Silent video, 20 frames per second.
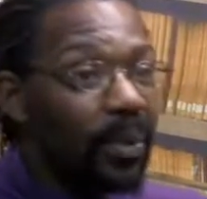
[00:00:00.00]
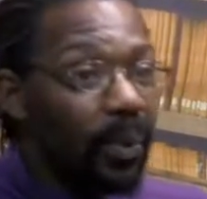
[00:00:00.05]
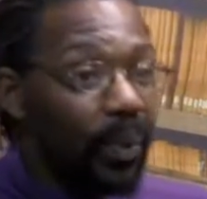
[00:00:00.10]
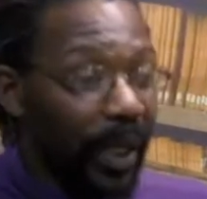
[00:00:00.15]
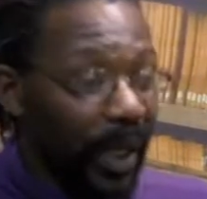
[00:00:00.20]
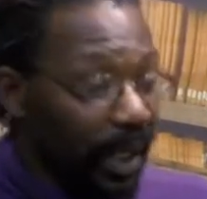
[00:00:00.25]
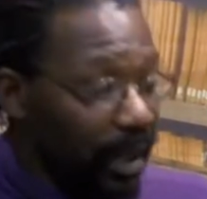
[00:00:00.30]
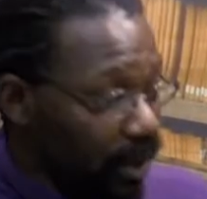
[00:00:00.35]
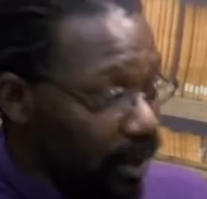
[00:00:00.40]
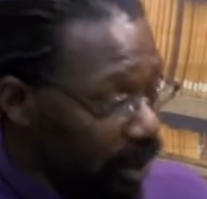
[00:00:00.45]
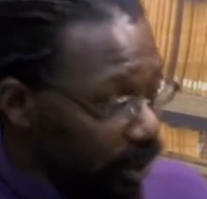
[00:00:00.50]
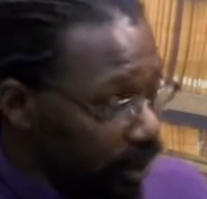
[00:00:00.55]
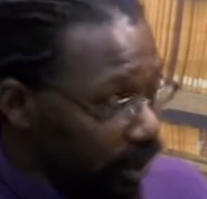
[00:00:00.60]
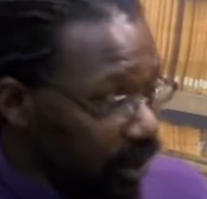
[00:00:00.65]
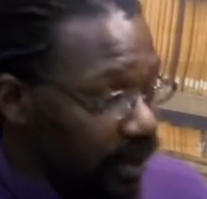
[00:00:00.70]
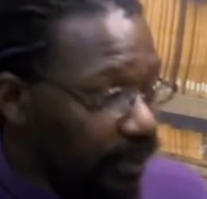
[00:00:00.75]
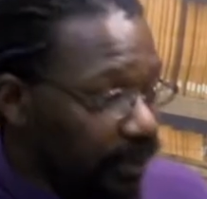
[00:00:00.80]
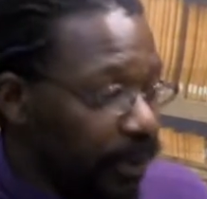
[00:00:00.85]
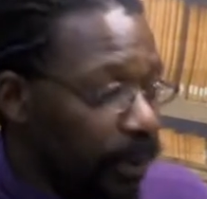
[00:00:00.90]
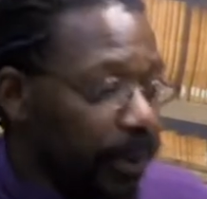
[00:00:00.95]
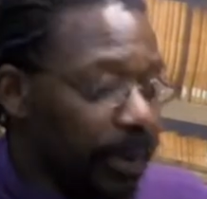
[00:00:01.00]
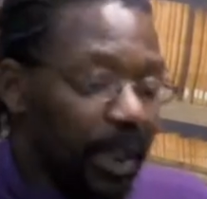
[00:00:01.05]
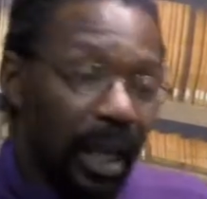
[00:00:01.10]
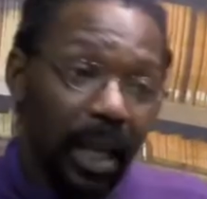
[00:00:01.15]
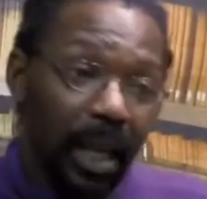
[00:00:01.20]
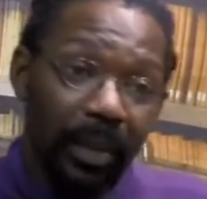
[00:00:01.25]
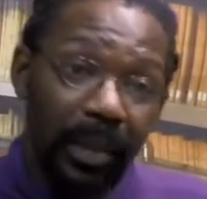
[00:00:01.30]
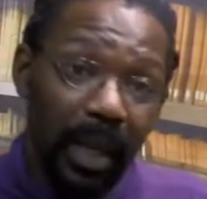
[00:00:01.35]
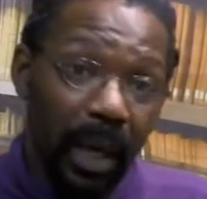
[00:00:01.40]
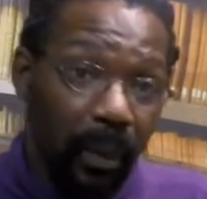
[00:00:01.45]
we can do this full
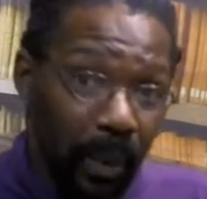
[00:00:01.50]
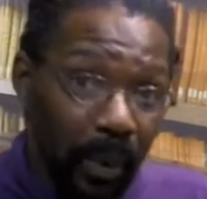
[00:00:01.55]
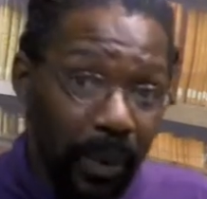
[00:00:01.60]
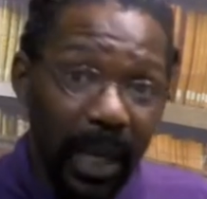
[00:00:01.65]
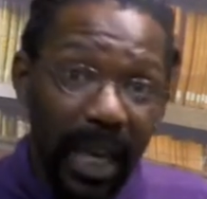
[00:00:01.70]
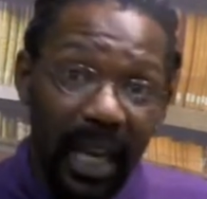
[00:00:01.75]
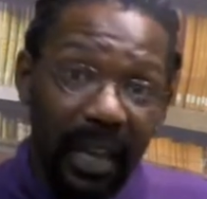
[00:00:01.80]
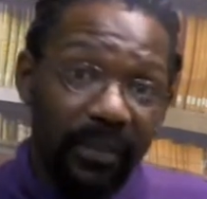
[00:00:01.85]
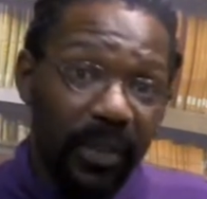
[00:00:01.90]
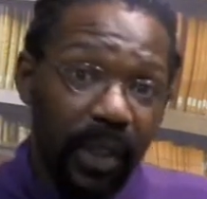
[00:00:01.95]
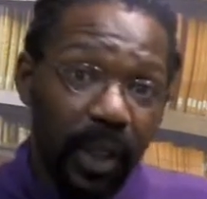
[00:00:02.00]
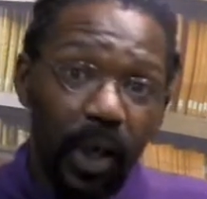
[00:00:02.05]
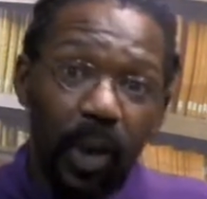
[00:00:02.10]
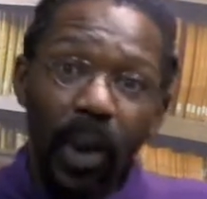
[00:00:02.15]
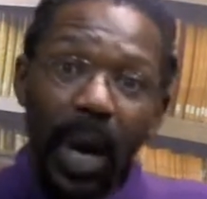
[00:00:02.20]
time, and I won't have to go